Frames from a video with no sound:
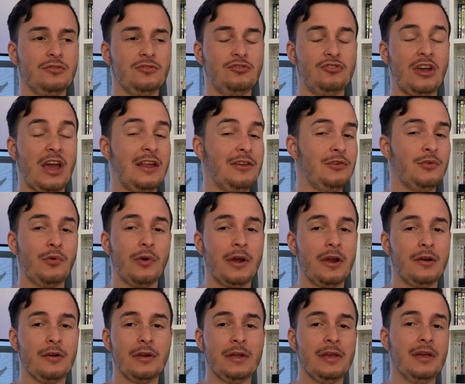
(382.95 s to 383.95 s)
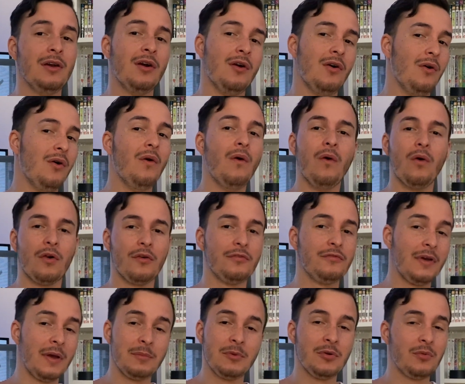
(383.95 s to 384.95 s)
January or
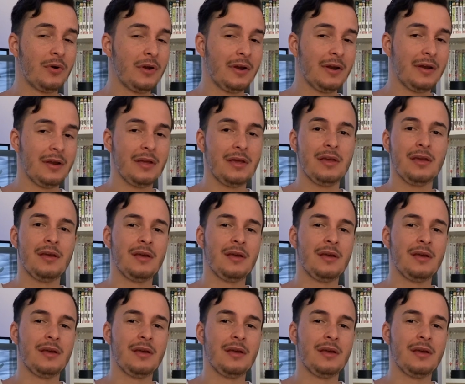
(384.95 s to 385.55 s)
February.